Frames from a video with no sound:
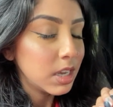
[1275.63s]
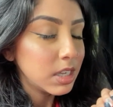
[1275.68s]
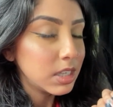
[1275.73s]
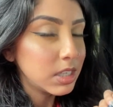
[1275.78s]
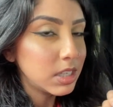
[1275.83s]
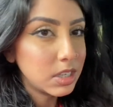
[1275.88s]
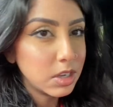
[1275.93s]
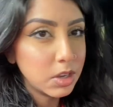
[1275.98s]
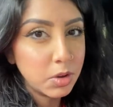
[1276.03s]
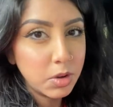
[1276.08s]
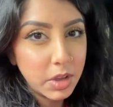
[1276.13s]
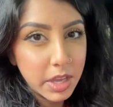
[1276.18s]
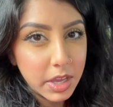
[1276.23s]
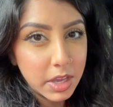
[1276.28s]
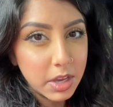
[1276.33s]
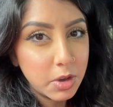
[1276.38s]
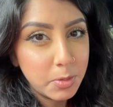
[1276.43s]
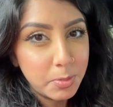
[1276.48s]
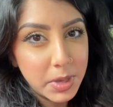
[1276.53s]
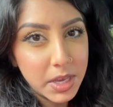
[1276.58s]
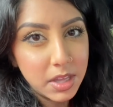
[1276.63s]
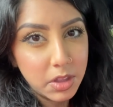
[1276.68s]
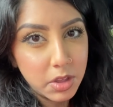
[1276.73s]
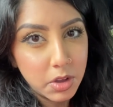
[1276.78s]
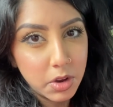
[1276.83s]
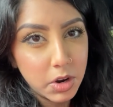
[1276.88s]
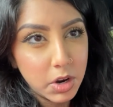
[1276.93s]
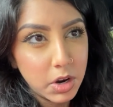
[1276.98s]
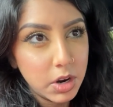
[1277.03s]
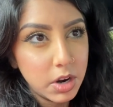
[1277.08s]
still it could be
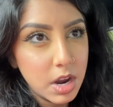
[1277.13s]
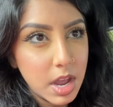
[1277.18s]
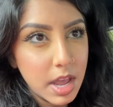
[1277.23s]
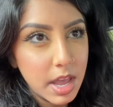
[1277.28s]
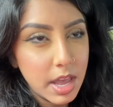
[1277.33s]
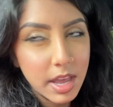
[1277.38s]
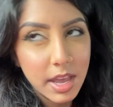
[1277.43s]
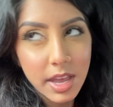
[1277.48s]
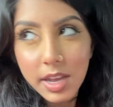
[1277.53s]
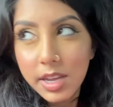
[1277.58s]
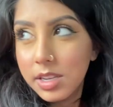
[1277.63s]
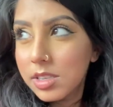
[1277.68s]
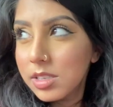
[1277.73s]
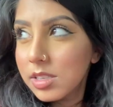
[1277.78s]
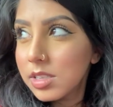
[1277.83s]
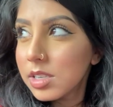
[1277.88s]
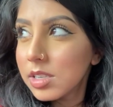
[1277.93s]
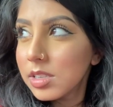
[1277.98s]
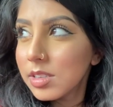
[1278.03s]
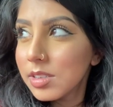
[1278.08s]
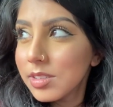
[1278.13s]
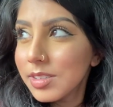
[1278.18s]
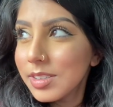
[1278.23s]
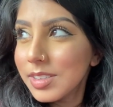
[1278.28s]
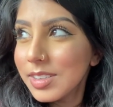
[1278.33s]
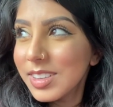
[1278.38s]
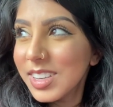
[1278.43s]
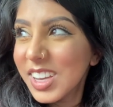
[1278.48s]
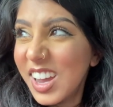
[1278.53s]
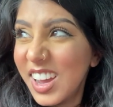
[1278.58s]
clearer, and
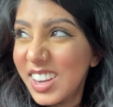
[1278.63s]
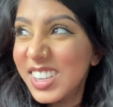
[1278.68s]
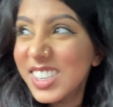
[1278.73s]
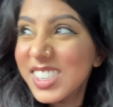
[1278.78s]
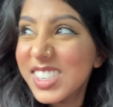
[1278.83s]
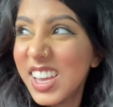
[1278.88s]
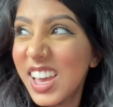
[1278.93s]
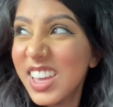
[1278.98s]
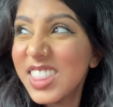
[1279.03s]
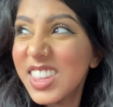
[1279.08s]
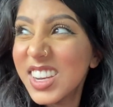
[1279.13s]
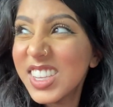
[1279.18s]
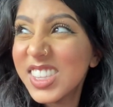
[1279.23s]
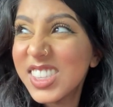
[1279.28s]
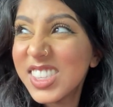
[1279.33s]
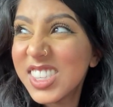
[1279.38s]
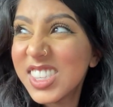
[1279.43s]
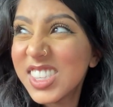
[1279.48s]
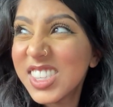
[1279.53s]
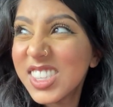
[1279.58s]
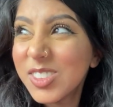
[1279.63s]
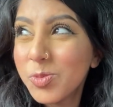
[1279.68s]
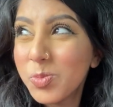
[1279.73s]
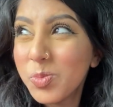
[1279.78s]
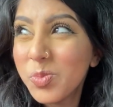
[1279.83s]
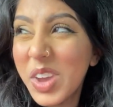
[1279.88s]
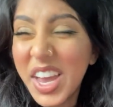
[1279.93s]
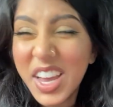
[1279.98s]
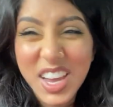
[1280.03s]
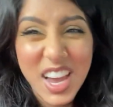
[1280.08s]
kind of sad that it's
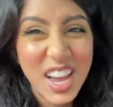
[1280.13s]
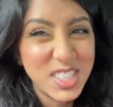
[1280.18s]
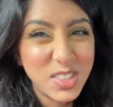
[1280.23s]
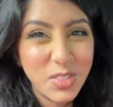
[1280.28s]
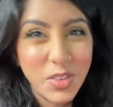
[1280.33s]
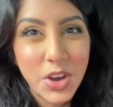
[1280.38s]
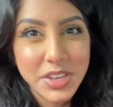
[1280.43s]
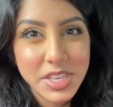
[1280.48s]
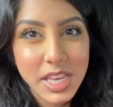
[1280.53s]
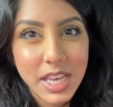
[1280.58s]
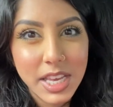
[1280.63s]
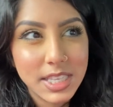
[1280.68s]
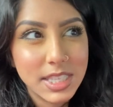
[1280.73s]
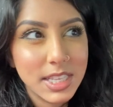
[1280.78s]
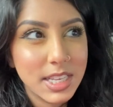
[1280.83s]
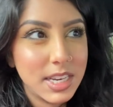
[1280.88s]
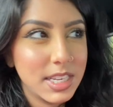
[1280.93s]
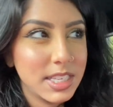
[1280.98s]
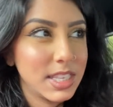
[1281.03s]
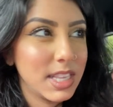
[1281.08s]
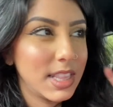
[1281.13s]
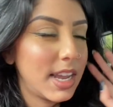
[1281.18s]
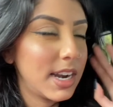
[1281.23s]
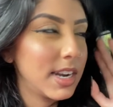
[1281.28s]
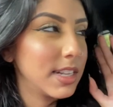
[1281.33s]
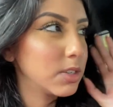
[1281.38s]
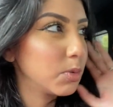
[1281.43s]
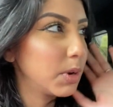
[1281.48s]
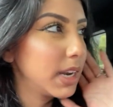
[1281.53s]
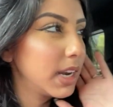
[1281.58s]
as foggy as it is and that
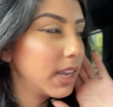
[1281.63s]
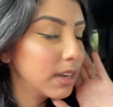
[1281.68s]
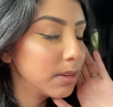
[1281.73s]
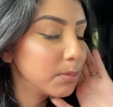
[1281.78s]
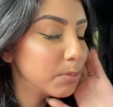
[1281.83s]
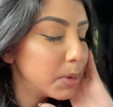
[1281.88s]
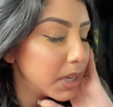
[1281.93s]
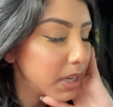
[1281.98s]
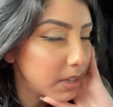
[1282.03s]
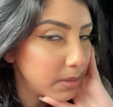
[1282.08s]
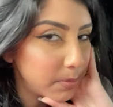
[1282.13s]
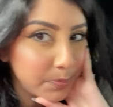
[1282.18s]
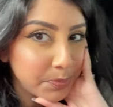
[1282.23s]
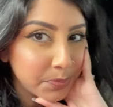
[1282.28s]
it's raining, but